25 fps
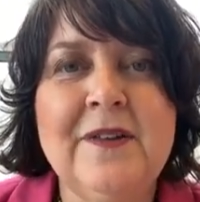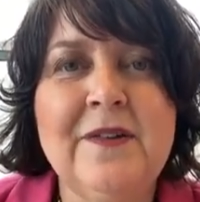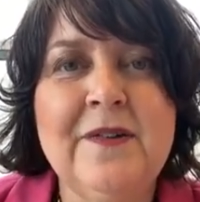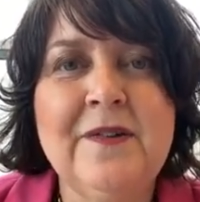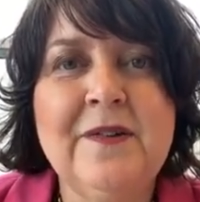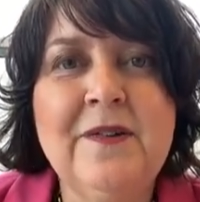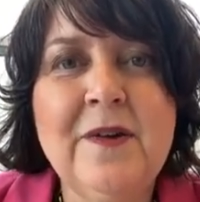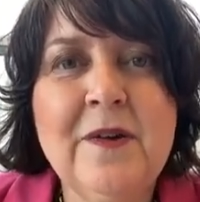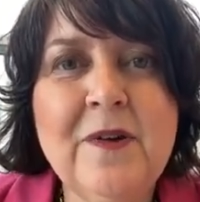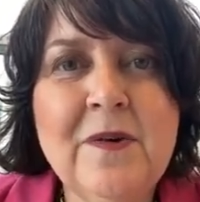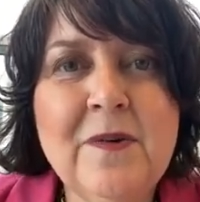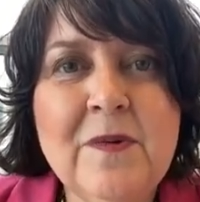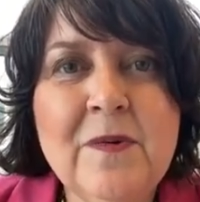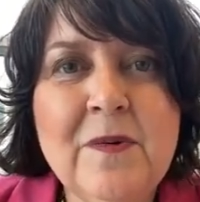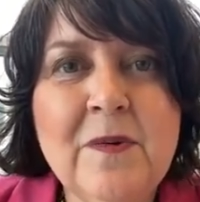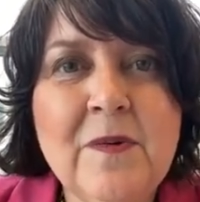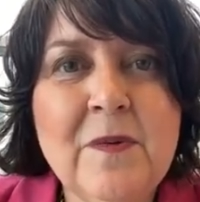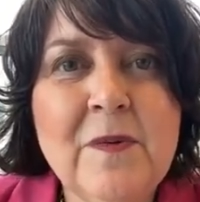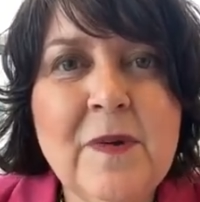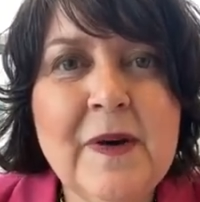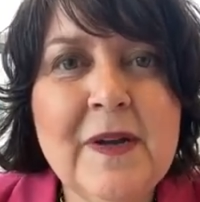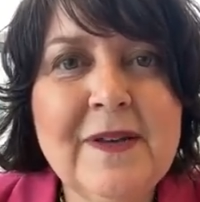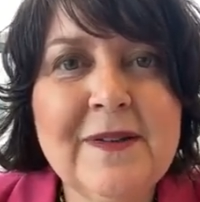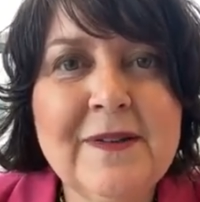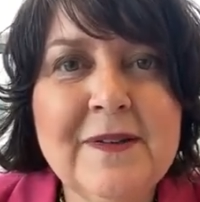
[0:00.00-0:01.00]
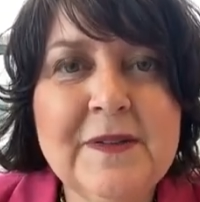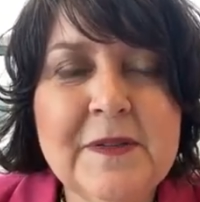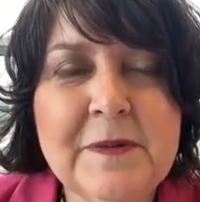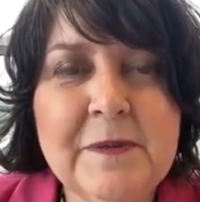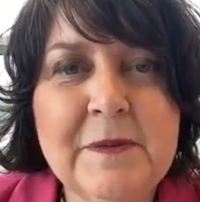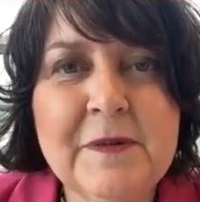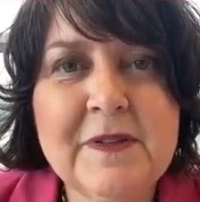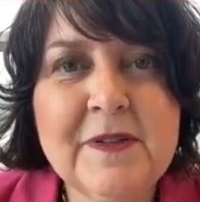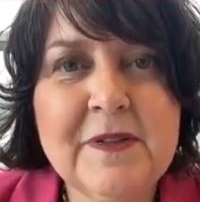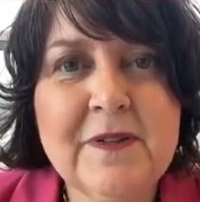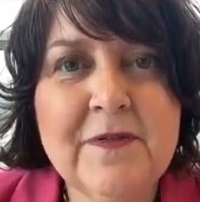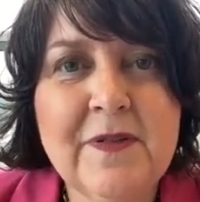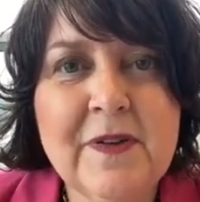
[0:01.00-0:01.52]
know what
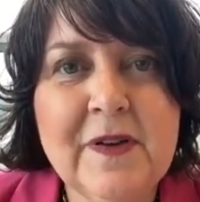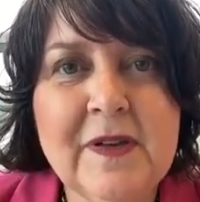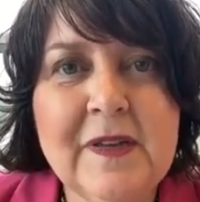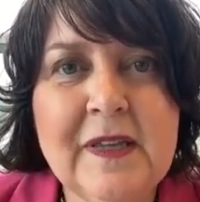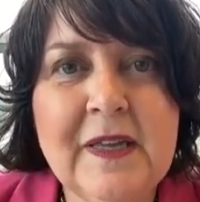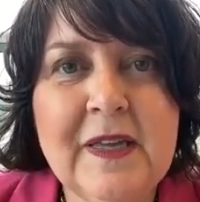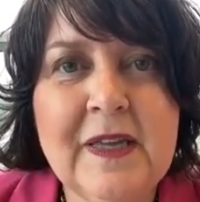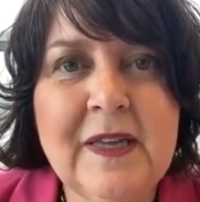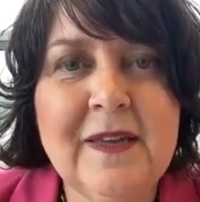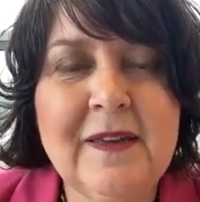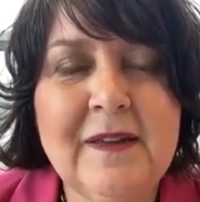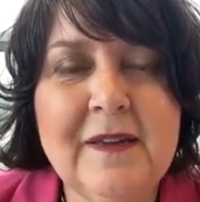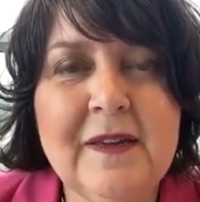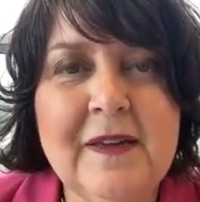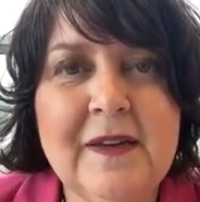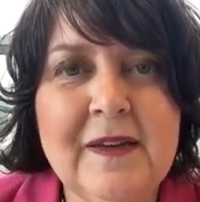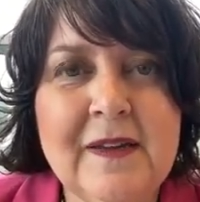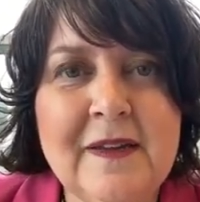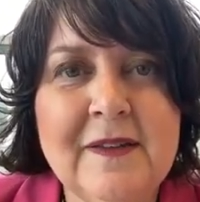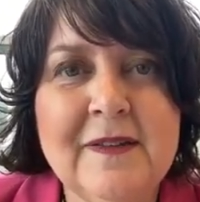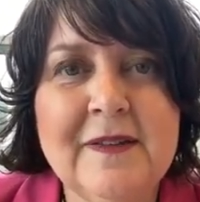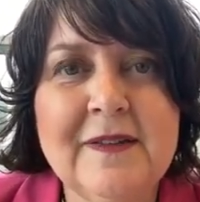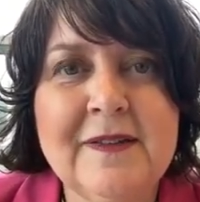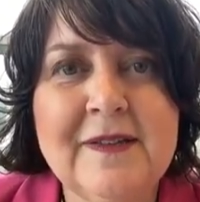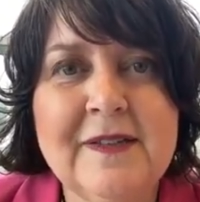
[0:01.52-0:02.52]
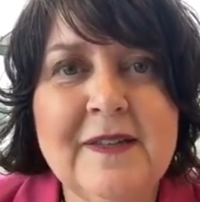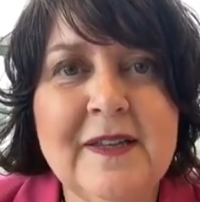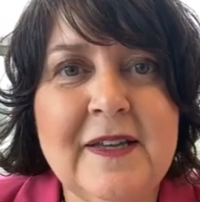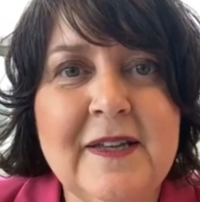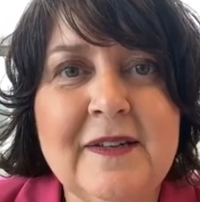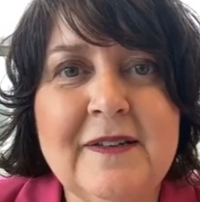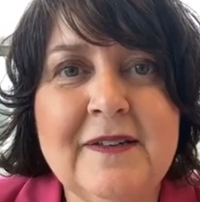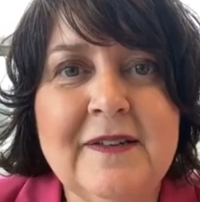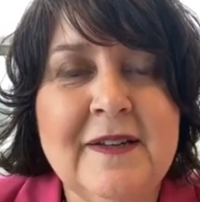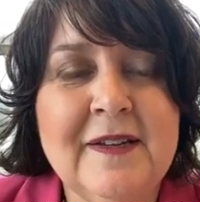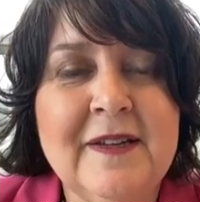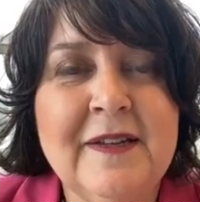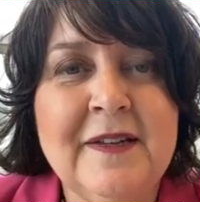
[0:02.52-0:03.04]
specifically it is
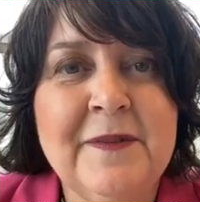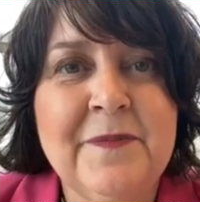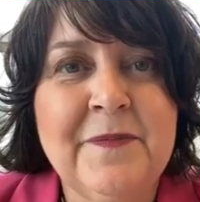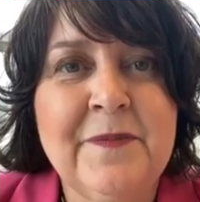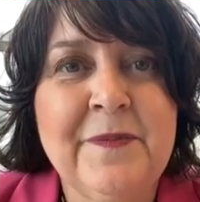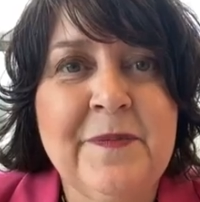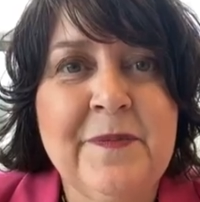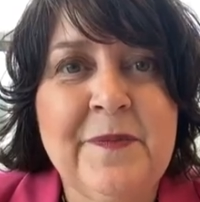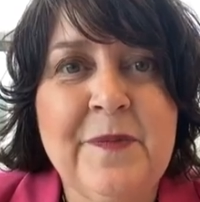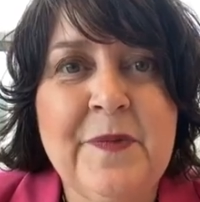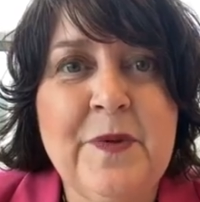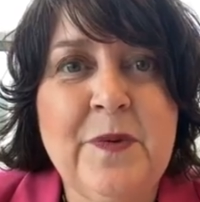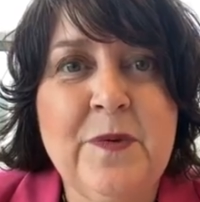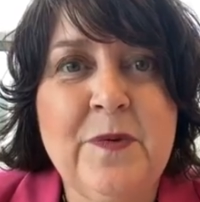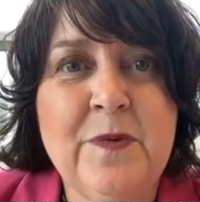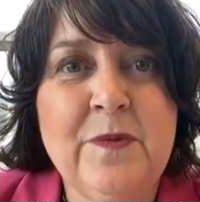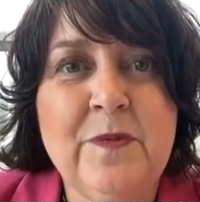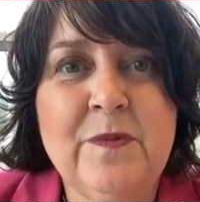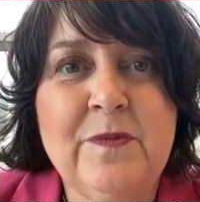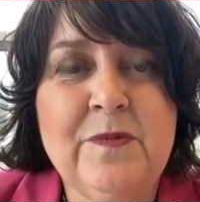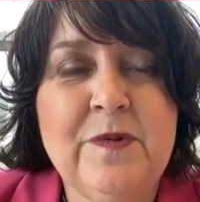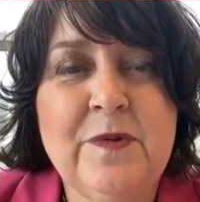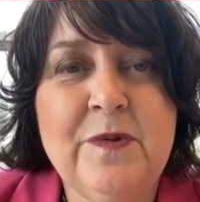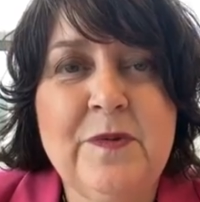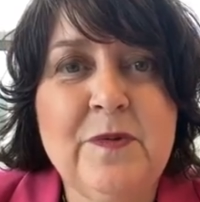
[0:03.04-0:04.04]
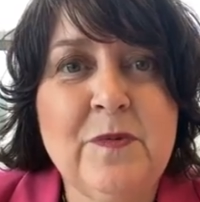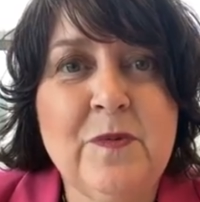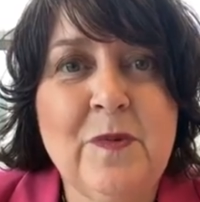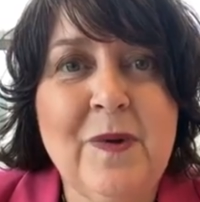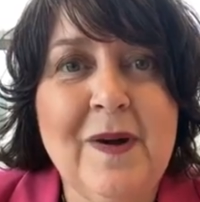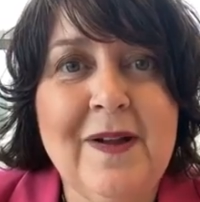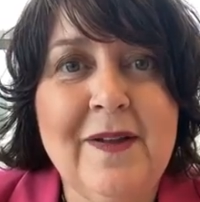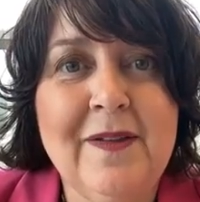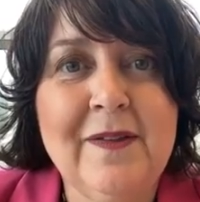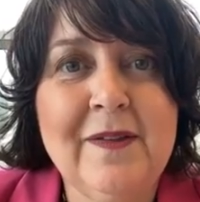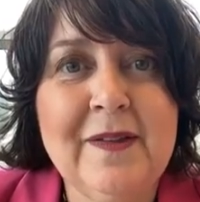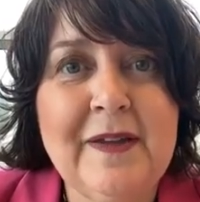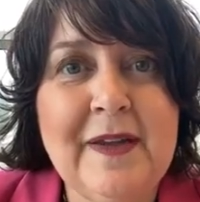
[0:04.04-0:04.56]
that you do
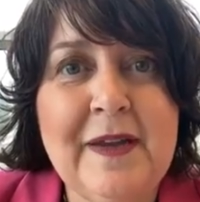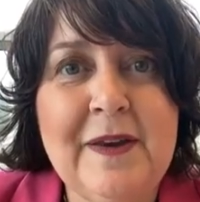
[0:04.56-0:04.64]
well.